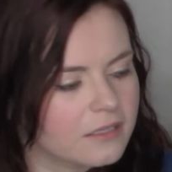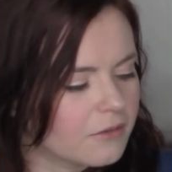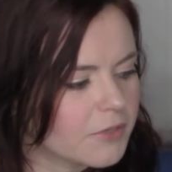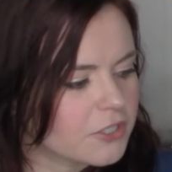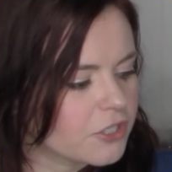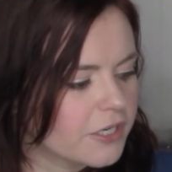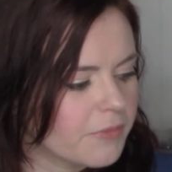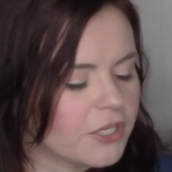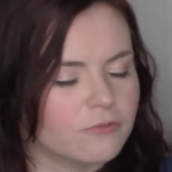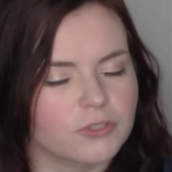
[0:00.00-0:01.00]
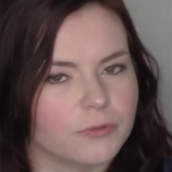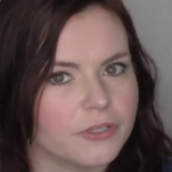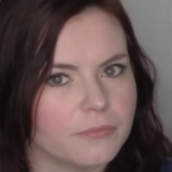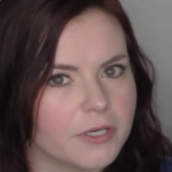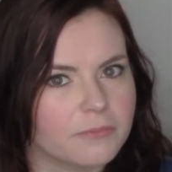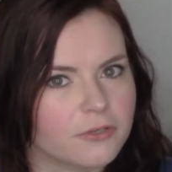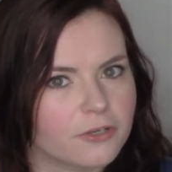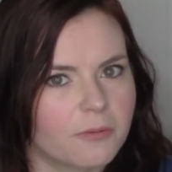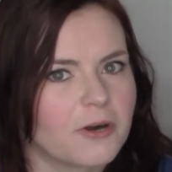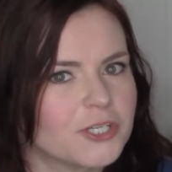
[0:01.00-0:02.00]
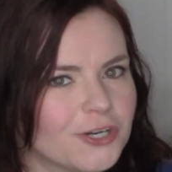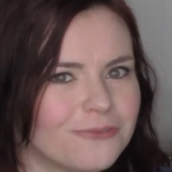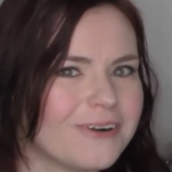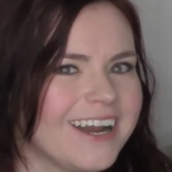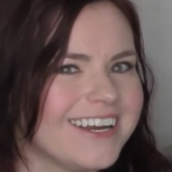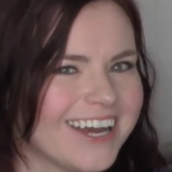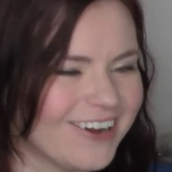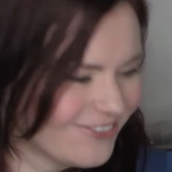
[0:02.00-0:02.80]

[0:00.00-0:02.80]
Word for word: I'm not trying to make you a toilet paper commercial right now.